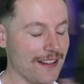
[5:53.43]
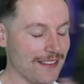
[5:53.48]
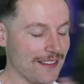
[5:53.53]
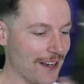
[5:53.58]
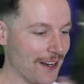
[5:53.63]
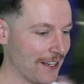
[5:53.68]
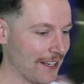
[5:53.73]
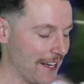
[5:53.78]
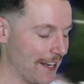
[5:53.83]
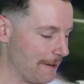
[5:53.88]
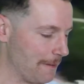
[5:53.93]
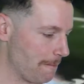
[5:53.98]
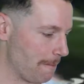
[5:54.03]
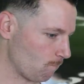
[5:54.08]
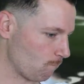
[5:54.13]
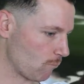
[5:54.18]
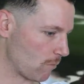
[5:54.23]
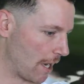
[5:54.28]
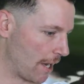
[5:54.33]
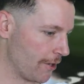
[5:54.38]
Okay.
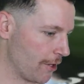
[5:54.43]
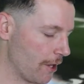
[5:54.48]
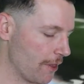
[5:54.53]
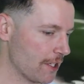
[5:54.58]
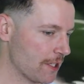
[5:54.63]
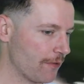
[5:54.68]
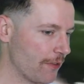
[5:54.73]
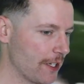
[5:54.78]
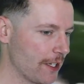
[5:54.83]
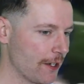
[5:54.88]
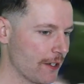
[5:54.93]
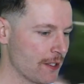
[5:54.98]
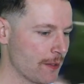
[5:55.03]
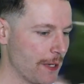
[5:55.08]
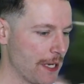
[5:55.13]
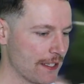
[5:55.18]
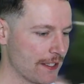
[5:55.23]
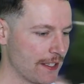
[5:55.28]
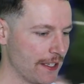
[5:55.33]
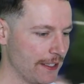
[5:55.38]
I know this video is
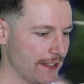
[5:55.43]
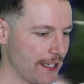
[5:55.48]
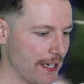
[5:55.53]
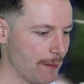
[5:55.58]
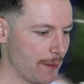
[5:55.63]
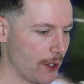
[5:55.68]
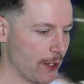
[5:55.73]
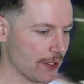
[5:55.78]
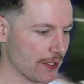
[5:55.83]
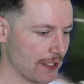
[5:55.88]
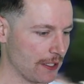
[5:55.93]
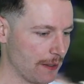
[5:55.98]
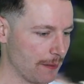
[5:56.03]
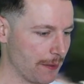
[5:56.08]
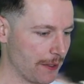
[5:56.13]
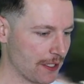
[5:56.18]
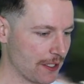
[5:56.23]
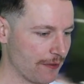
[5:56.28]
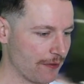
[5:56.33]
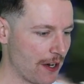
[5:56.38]
about CJ Mosley,
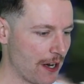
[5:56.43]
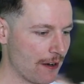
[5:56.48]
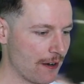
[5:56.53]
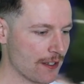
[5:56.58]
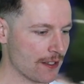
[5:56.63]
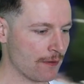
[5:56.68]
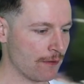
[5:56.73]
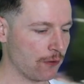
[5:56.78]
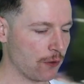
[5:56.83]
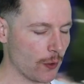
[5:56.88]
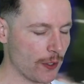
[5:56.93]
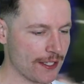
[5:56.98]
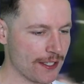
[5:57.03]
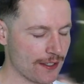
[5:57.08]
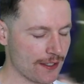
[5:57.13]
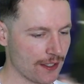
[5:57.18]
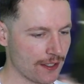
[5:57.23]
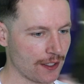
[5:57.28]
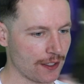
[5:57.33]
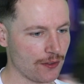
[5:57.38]
but as far as
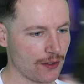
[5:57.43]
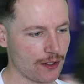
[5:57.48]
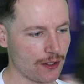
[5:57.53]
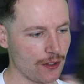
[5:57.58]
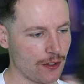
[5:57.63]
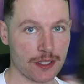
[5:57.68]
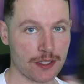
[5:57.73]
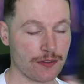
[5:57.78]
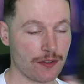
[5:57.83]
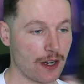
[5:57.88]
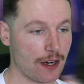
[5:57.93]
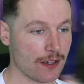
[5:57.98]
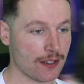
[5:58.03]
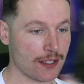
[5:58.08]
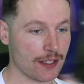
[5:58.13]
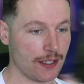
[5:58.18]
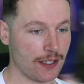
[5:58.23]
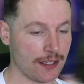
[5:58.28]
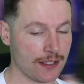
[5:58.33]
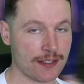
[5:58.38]
voices are concerned, as far as
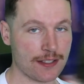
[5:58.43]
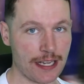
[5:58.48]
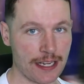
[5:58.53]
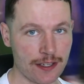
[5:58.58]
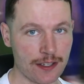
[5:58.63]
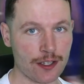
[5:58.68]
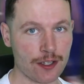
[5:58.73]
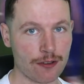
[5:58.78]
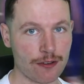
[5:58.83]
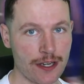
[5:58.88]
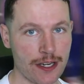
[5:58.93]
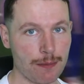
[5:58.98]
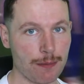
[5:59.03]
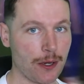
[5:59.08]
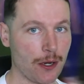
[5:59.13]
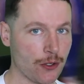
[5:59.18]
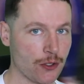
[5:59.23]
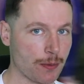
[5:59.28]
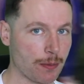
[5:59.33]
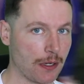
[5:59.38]
a second career
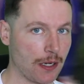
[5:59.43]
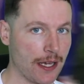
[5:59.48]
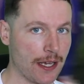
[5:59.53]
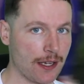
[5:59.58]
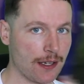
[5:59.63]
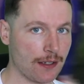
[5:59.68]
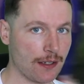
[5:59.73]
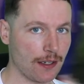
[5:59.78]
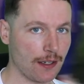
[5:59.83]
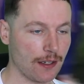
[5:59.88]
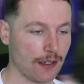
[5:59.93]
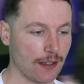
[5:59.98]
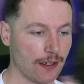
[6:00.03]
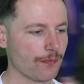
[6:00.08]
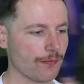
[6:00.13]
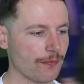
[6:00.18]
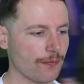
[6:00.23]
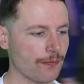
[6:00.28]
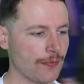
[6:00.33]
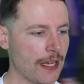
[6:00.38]
post-playing,
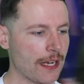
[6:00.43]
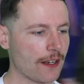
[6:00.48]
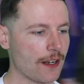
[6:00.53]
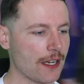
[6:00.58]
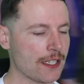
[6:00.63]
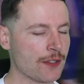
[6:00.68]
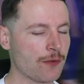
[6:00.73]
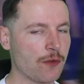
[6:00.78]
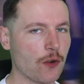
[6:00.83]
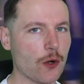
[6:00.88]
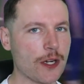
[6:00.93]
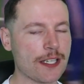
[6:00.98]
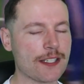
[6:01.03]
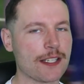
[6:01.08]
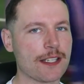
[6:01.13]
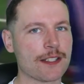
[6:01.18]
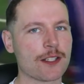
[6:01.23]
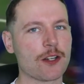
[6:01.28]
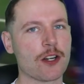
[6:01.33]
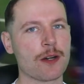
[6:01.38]
that guy's voice
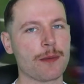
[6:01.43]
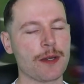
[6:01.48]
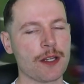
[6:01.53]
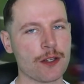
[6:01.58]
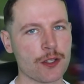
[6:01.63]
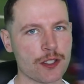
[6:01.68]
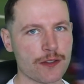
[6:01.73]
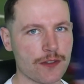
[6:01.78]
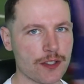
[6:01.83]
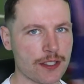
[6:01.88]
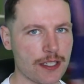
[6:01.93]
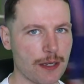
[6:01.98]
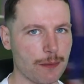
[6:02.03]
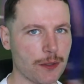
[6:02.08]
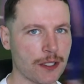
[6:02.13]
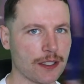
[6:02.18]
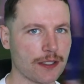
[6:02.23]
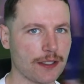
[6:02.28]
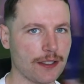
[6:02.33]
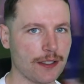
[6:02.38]
has got to be used for something.